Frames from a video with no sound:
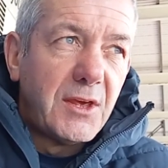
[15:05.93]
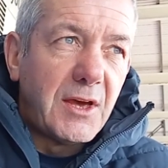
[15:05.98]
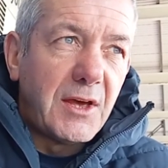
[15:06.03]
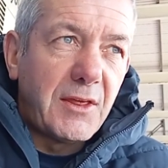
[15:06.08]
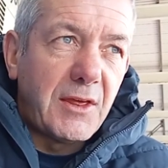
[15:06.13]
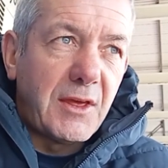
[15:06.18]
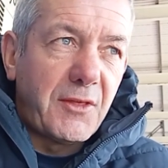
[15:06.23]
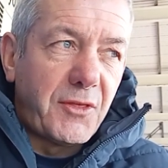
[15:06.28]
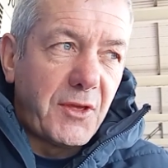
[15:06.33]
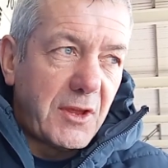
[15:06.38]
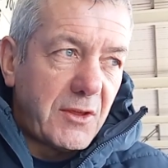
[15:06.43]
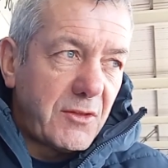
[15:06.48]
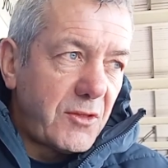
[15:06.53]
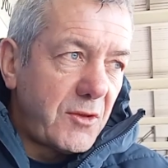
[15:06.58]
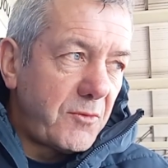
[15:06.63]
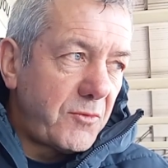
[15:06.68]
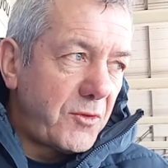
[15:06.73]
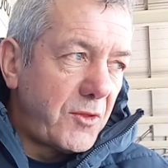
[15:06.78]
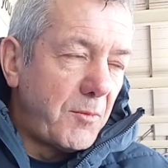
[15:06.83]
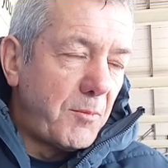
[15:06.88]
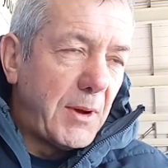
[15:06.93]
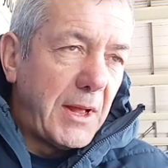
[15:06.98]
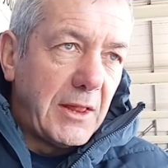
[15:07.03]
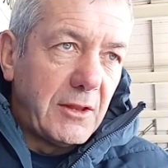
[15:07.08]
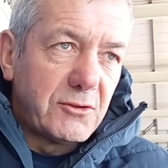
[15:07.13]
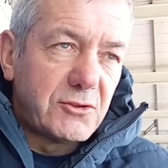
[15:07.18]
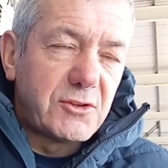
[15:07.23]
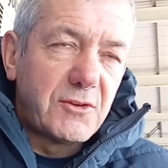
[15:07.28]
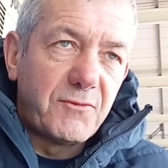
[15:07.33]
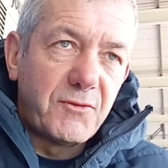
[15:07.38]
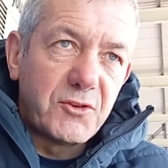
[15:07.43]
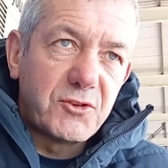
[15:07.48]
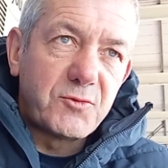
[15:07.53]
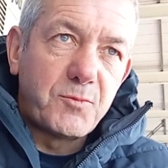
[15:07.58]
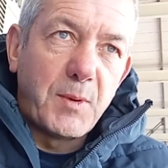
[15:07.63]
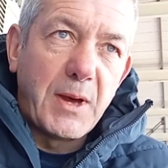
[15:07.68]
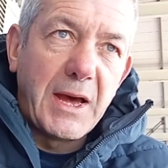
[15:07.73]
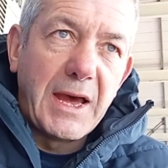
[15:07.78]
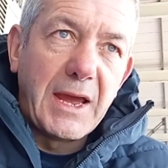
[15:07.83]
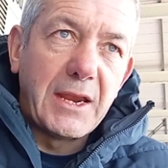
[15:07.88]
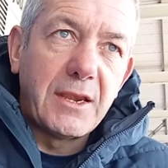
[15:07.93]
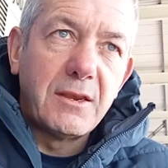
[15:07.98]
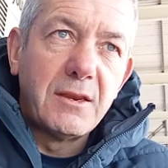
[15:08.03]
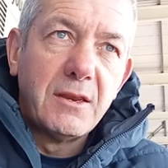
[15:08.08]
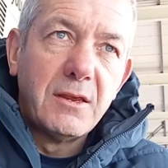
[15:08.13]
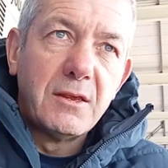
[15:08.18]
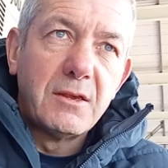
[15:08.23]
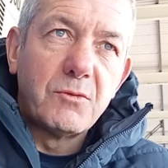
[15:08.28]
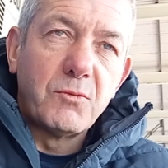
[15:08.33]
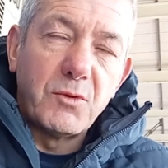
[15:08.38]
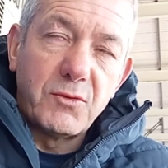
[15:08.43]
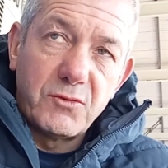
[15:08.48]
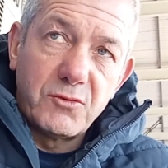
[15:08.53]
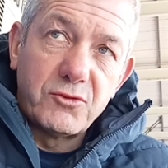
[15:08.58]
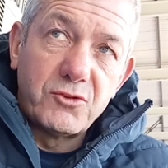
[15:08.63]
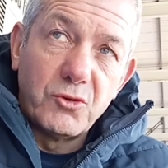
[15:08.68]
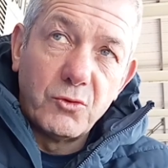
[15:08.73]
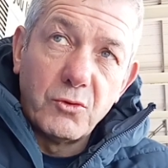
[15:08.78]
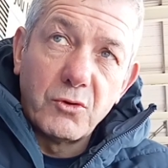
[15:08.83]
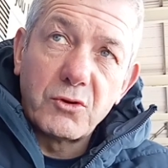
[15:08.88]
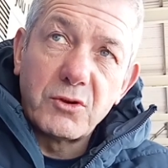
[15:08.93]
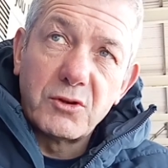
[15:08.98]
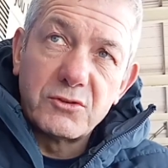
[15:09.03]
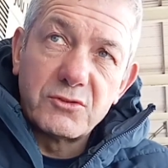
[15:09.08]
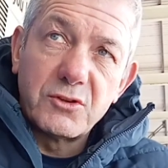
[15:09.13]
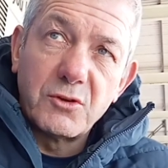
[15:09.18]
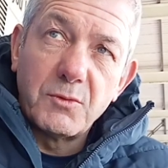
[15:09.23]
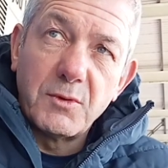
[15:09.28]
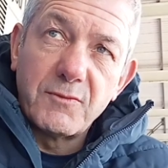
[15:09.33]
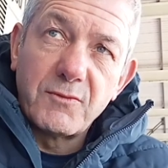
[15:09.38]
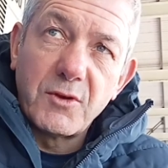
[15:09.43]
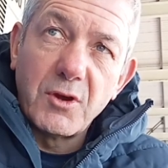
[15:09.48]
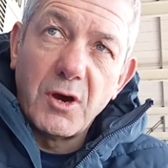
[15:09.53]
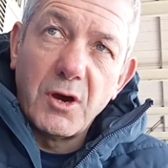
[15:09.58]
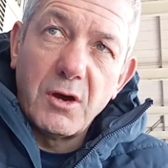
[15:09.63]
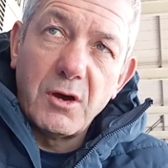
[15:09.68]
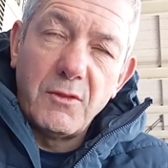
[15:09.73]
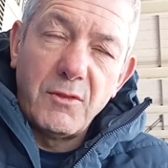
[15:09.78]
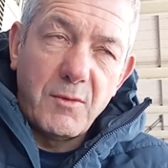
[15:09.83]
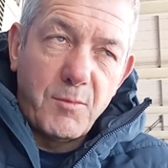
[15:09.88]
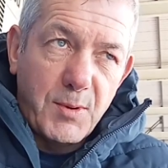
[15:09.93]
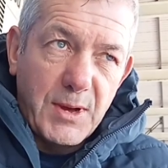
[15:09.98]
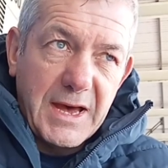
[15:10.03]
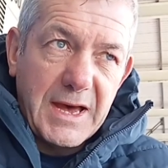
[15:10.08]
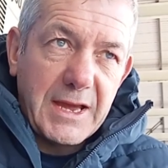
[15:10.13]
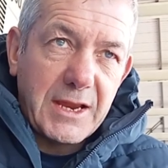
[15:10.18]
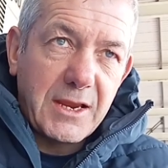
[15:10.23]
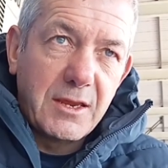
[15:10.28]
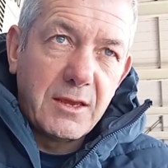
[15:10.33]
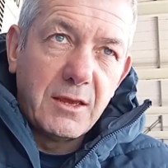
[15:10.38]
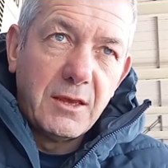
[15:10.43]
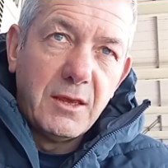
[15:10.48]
And I think the balance of the spine with the two uppers that we've got and the pack,